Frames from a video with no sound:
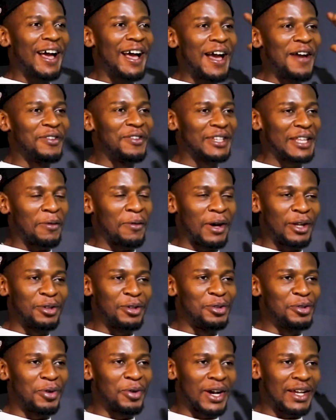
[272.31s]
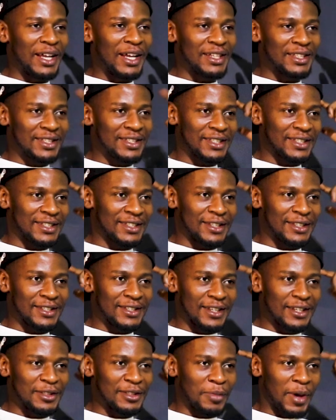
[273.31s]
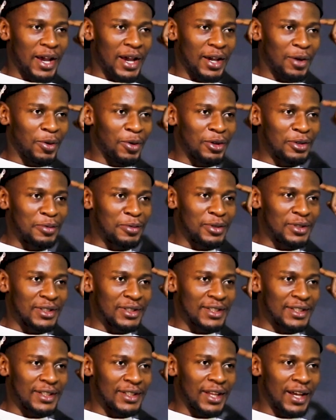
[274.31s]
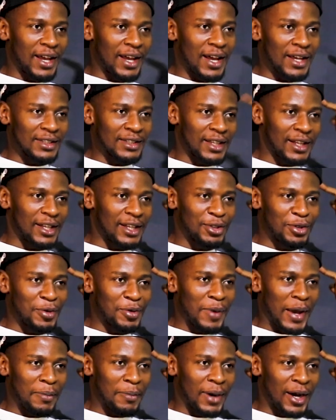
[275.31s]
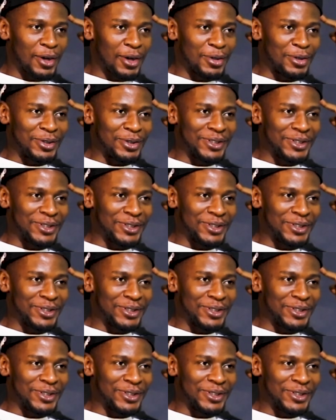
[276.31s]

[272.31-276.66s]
Every time, I don't know why, that stays in my head. What would you say? That Excelento, my mango.